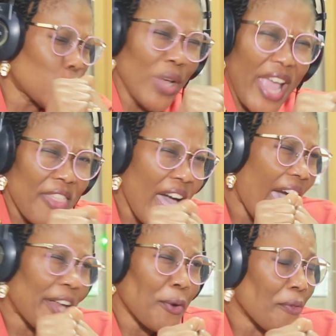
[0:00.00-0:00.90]
together
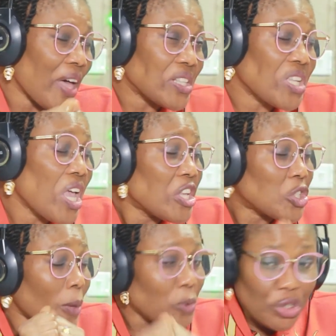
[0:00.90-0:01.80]
and all that.
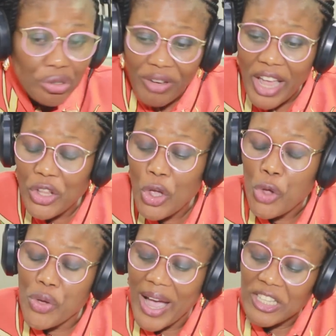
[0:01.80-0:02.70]
Some children,
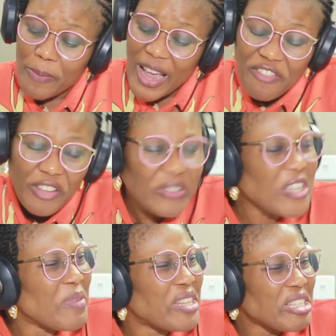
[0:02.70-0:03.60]
you can spend
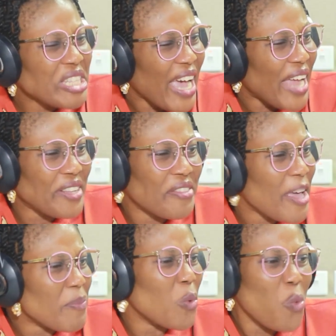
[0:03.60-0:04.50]
15 minutes scanning
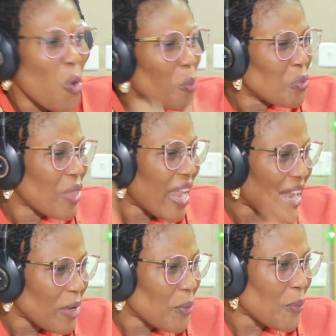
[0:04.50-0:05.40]
them, they won't open
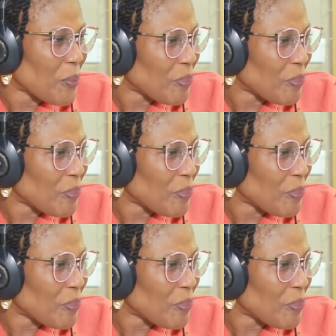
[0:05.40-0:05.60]
that leg.